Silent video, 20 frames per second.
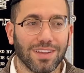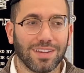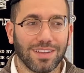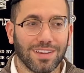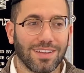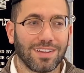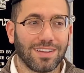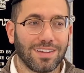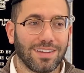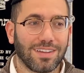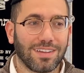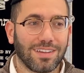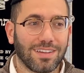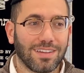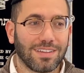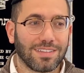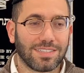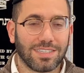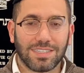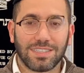
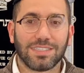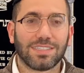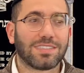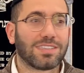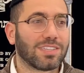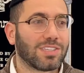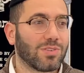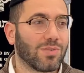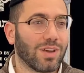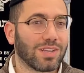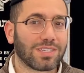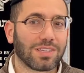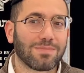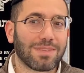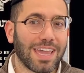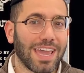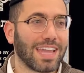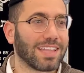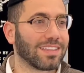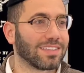He says, This is a situation, let
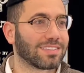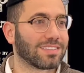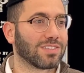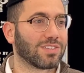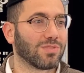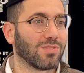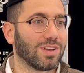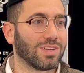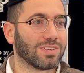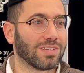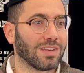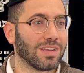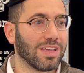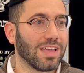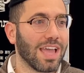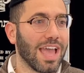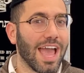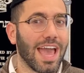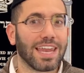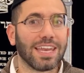me handle the situation.
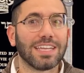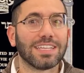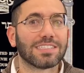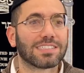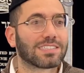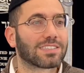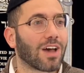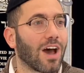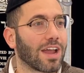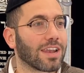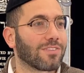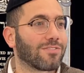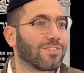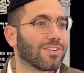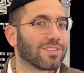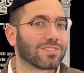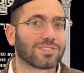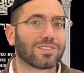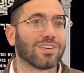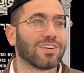And inside, he
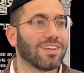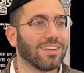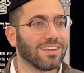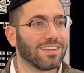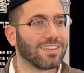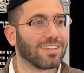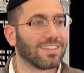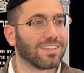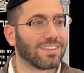feels good.